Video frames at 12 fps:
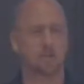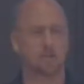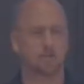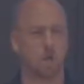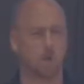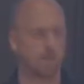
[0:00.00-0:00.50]
as a
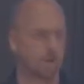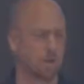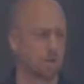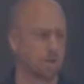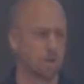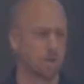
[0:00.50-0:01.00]

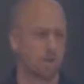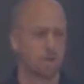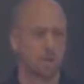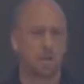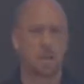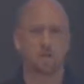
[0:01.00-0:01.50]
brother,
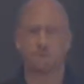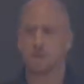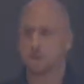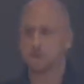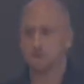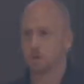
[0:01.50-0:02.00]
as
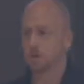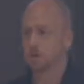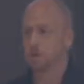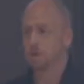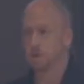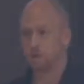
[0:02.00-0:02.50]
many
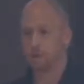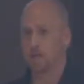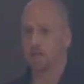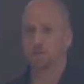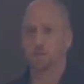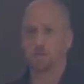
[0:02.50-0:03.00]
people in really
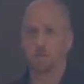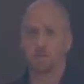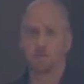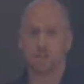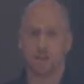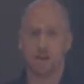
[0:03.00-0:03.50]
hard
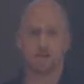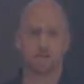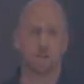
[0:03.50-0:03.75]
situations have